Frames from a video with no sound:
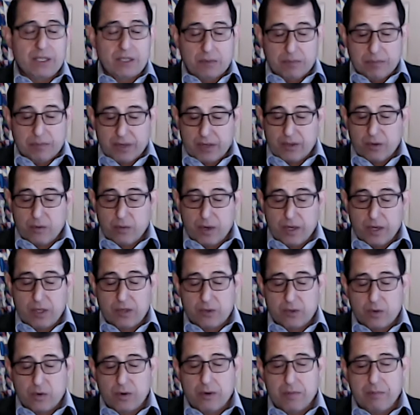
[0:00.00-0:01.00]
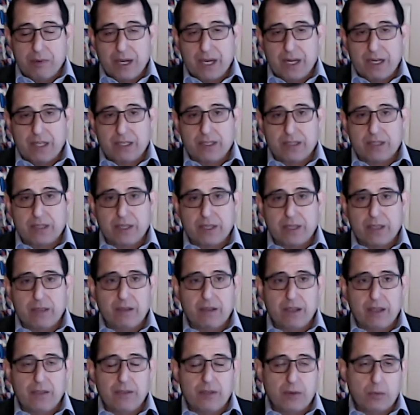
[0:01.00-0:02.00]
upon the regulatory bodies
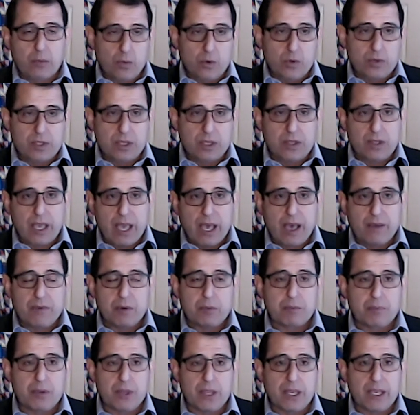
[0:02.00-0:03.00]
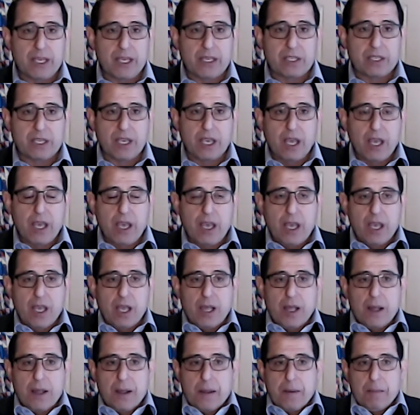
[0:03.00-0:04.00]
and the rules that they have in place.
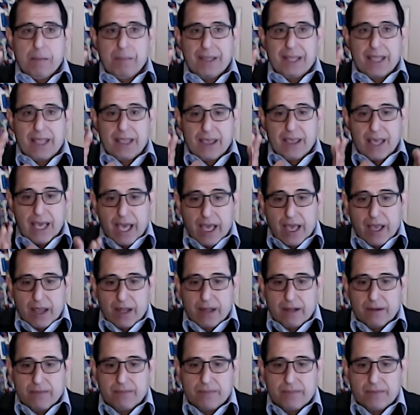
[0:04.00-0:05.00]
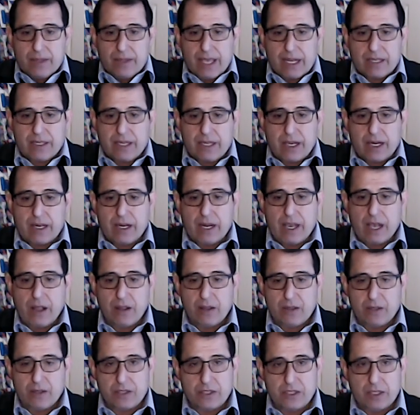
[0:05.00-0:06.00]
But then that
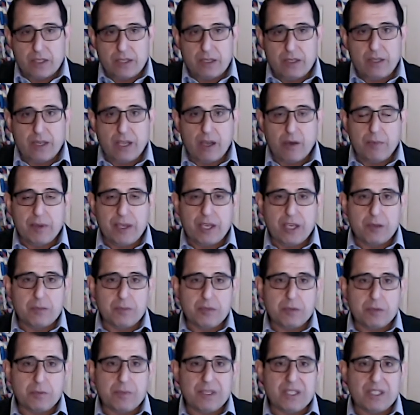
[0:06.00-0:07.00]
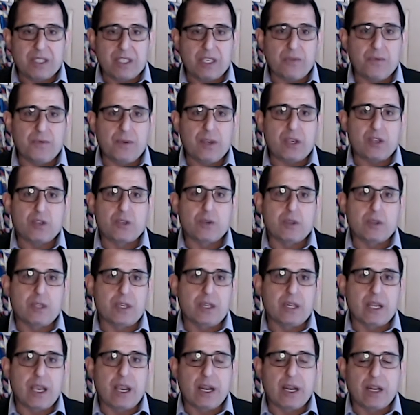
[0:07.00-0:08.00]
technology now becomes specific to the
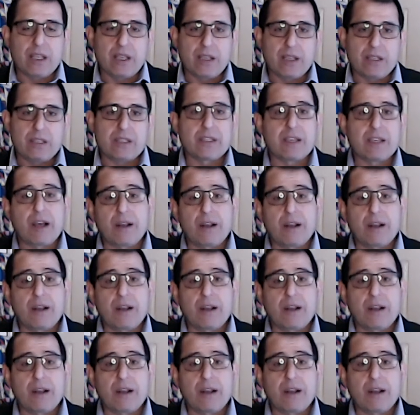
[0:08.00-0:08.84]
data itself.